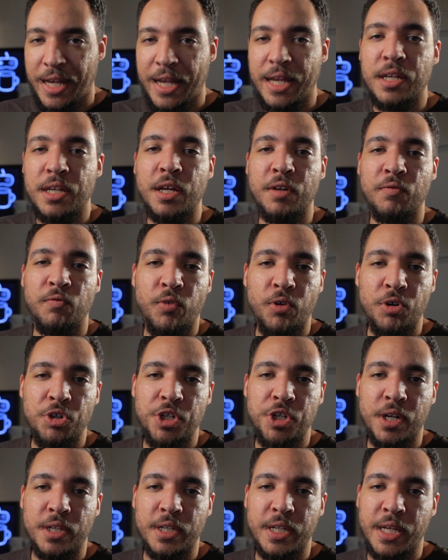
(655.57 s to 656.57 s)
And
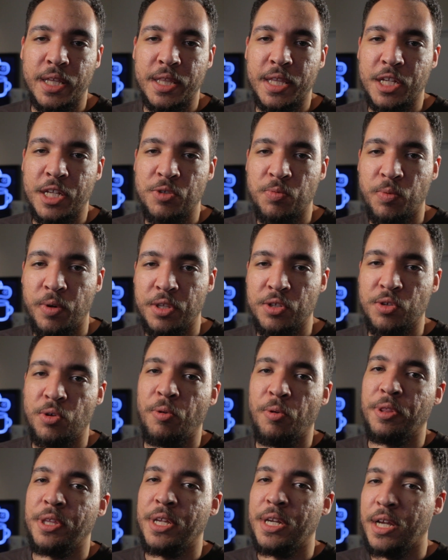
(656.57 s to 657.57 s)
unfortunately, that's where this
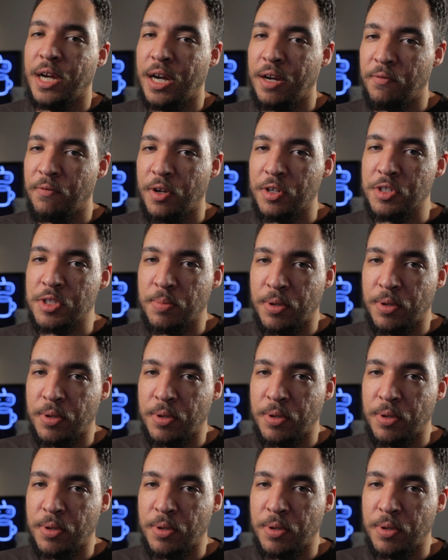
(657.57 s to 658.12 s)
whole thing kind of falls